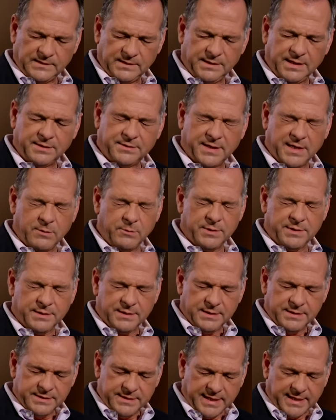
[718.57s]
that they would
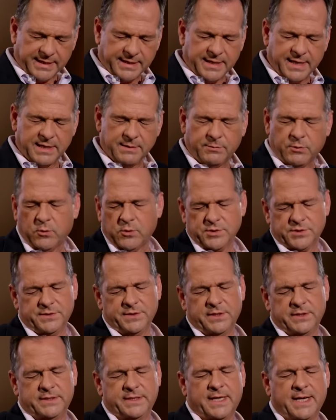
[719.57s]
dedicate a
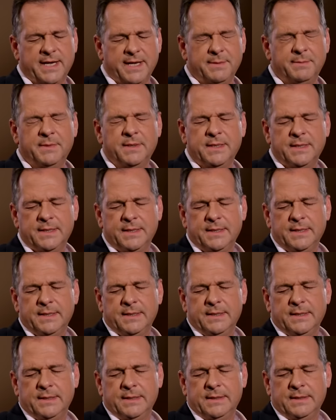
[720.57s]
portion of their time
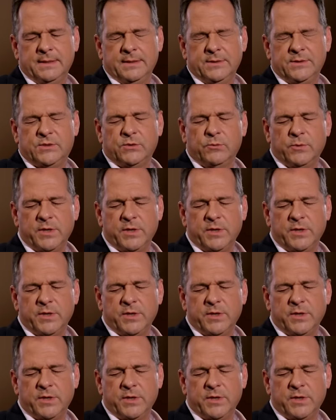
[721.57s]
to